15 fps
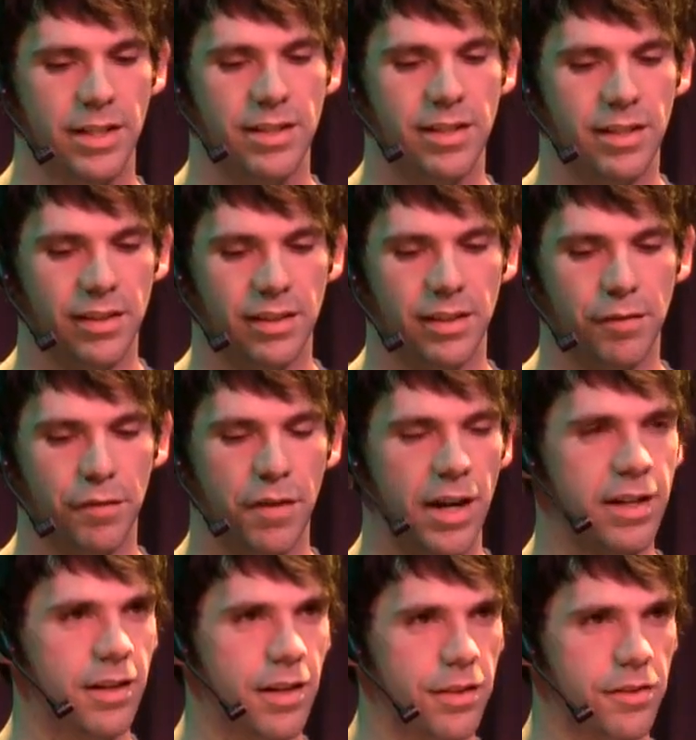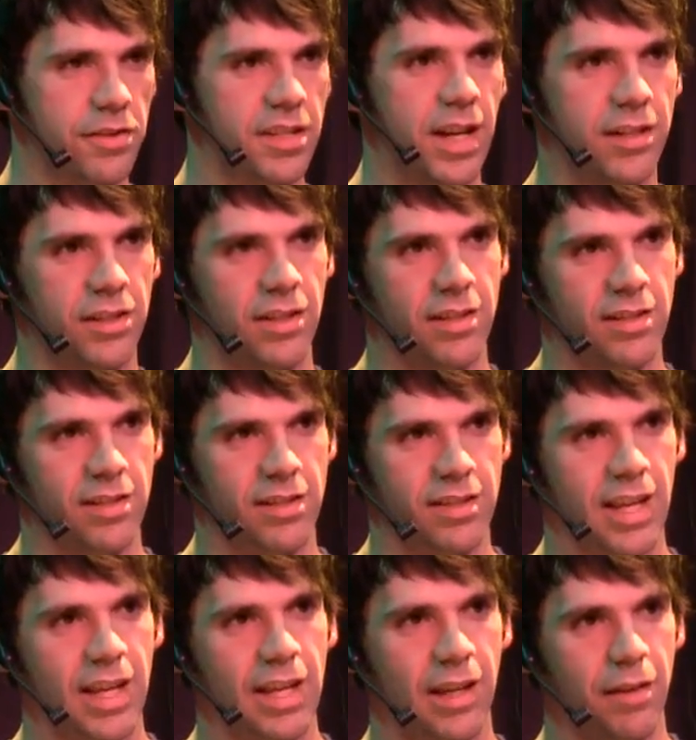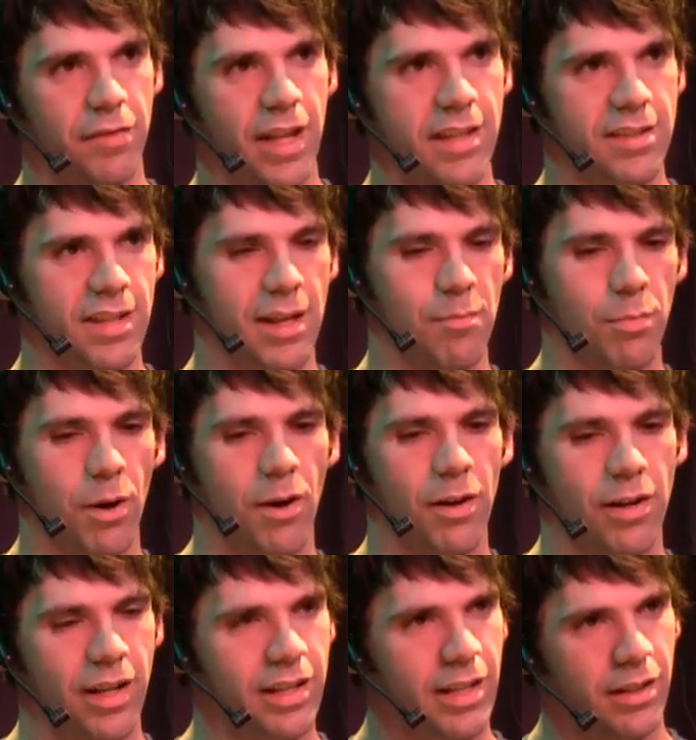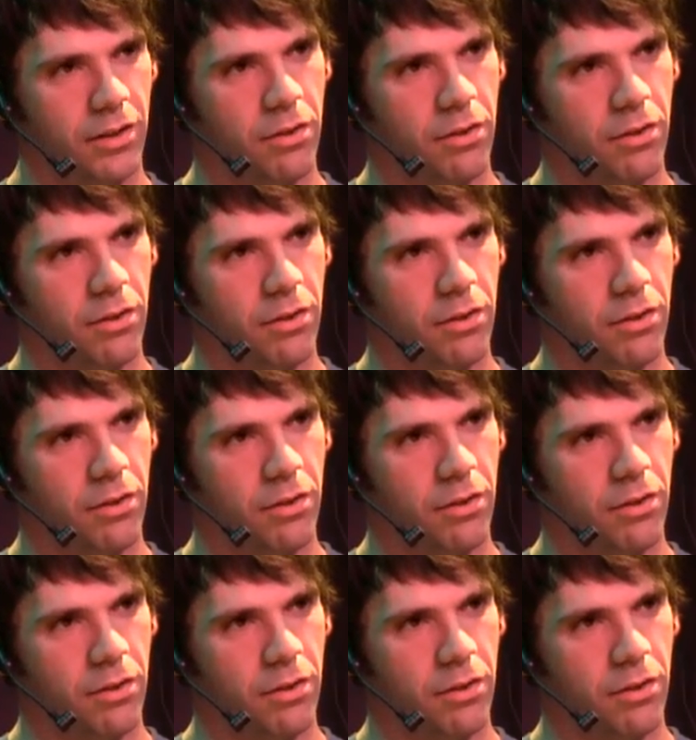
to find another section that's sustaining of that same part and then